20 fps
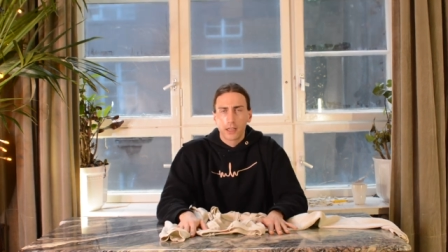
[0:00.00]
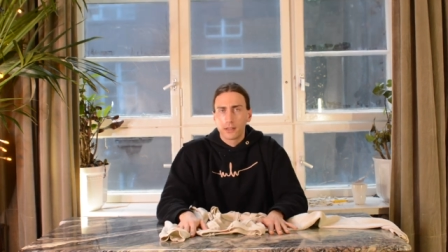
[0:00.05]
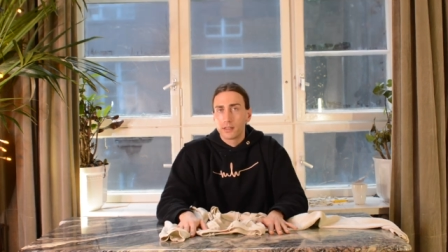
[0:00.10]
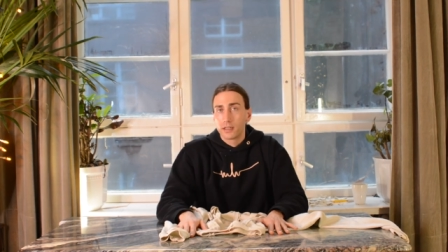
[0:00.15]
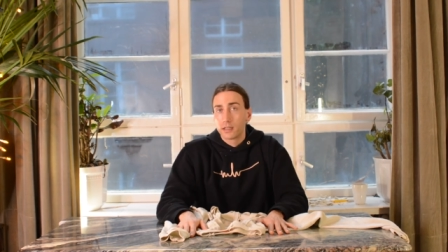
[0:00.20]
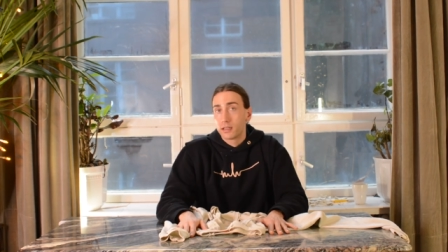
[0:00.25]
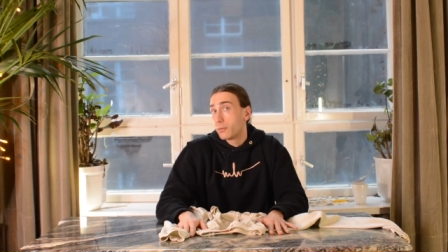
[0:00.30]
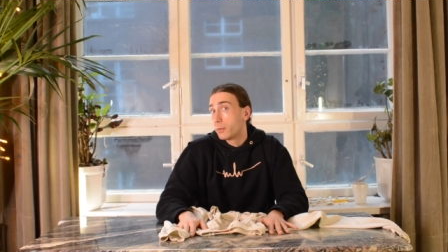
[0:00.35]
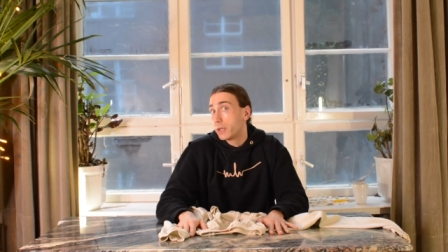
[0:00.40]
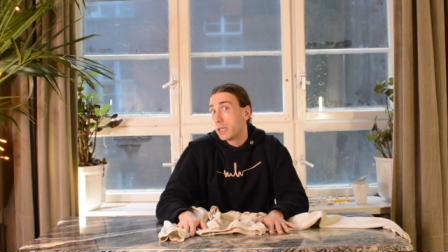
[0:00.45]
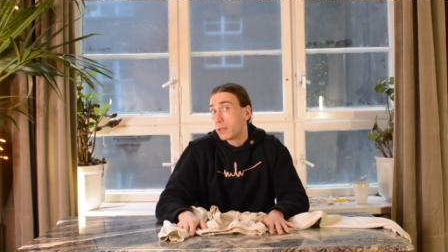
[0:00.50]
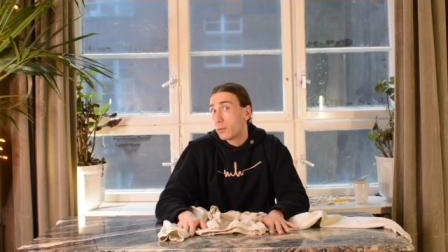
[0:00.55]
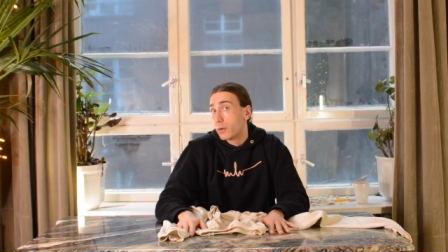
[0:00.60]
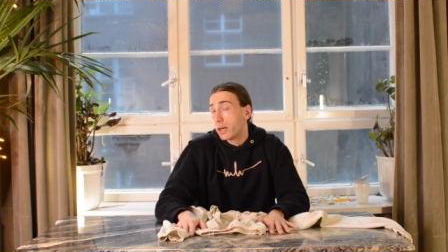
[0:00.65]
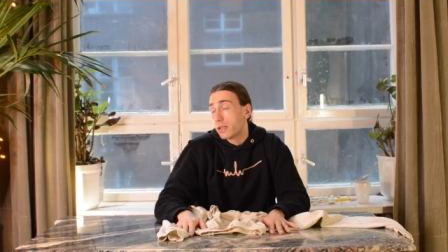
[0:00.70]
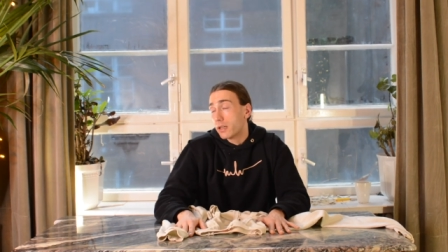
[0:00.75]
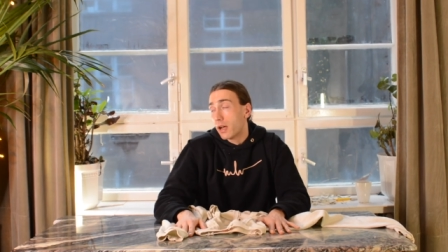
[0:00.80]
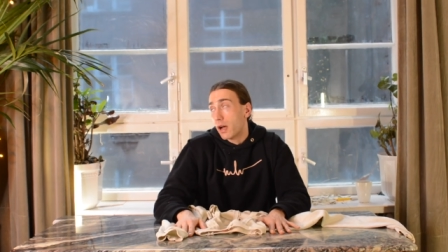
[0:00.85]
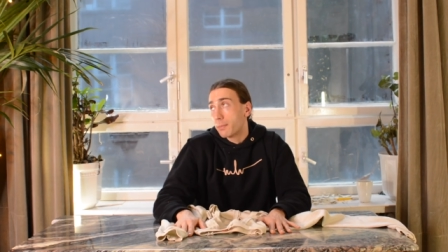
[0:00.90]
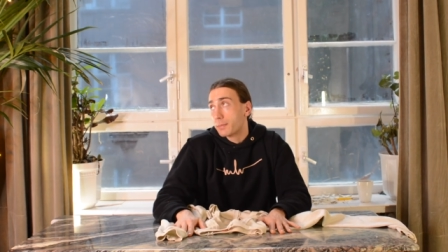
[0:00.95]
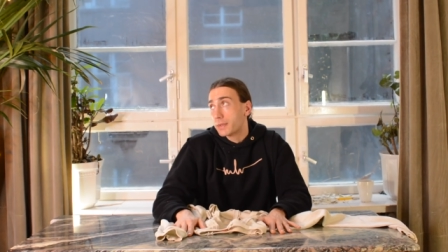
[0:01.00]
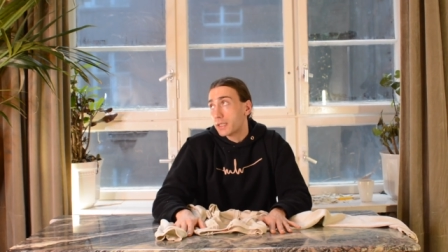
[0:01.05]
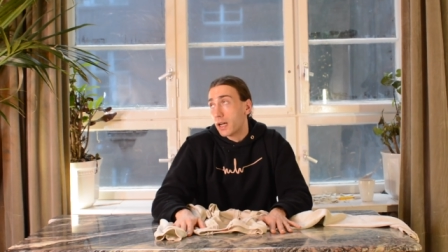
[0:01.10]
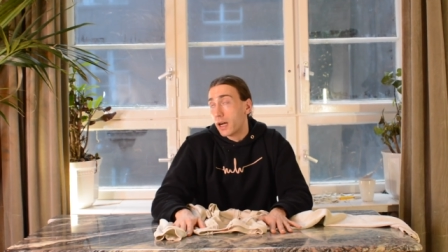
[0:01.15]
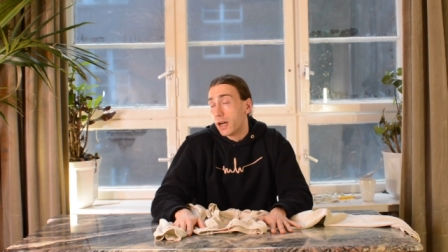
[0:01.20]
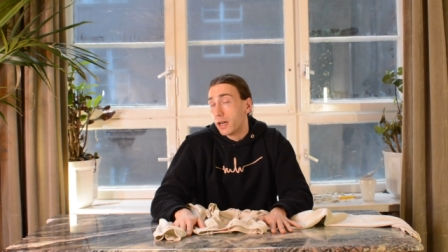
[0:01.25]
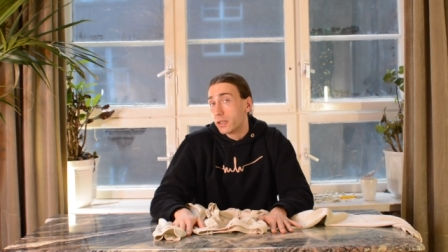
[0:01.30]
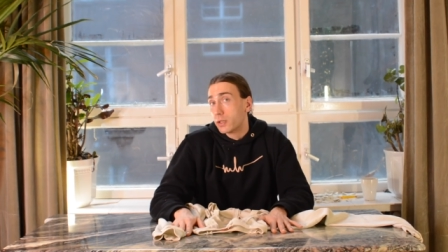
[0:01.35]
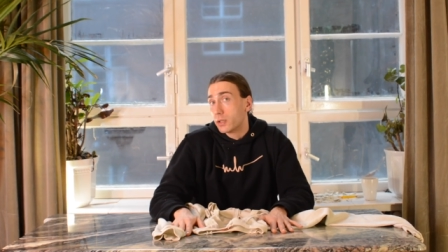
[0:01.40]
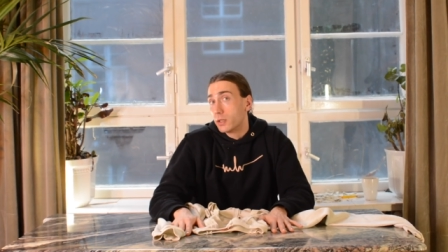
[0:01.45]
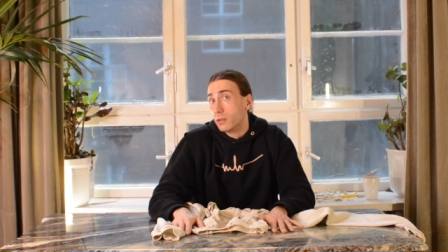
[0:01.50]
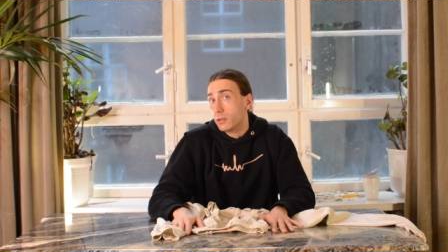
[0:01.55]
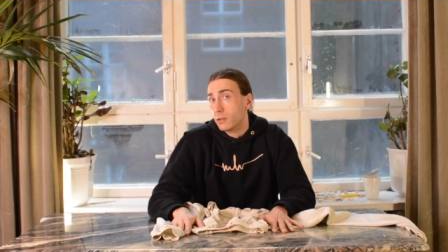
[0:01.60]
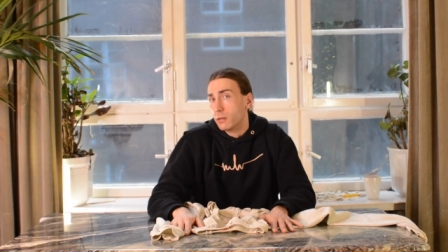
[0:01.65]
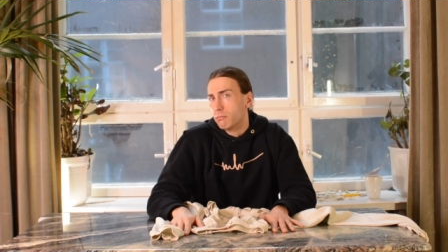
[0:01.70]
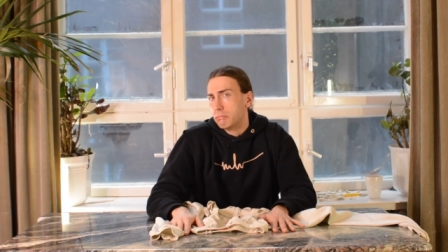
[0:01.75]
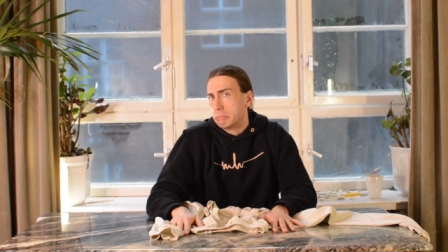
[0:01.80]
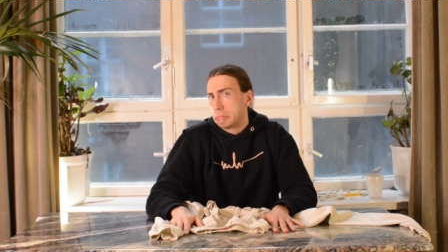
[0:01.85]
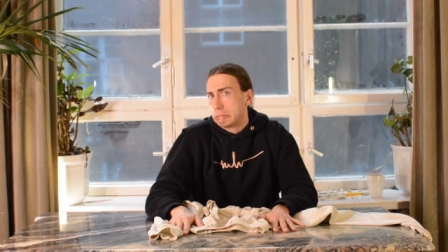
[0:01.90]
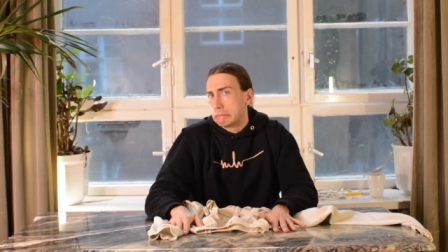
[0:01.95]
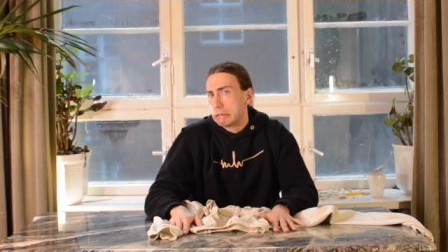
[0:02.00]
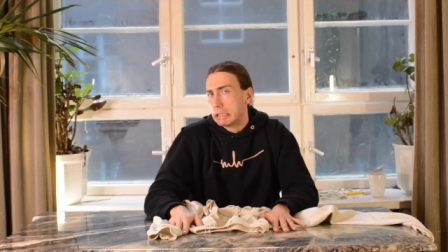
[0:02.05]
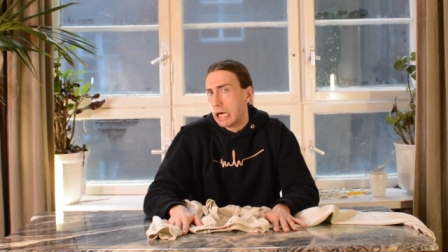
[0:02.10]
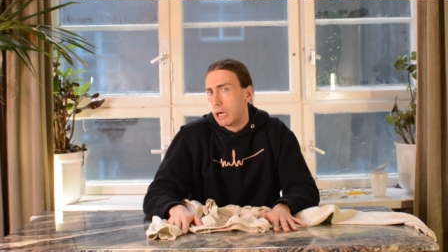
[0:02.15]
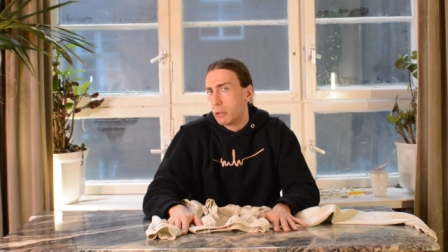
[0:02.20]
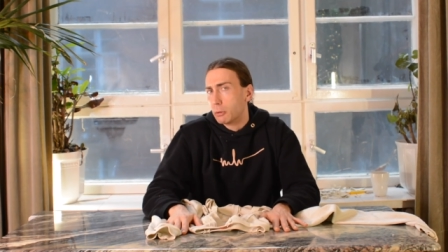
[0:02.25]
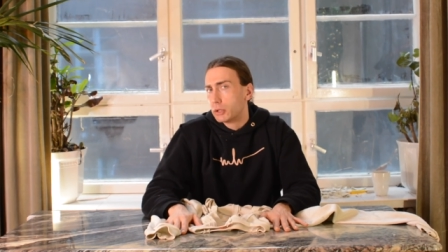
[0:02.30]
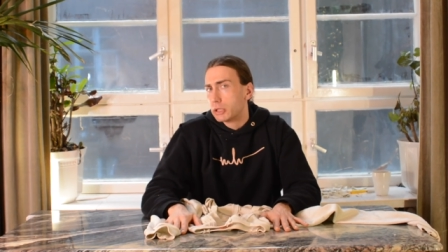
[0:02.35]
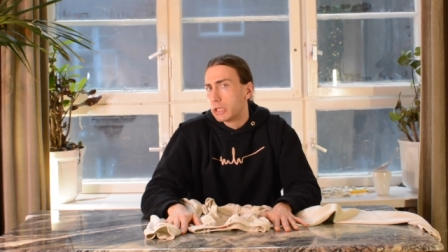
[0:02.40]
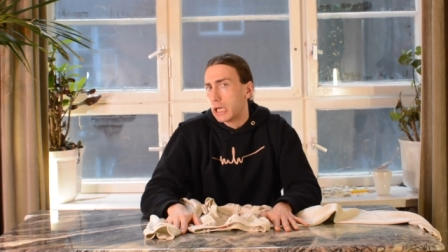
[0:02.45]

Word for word: You did a really great up cycle, down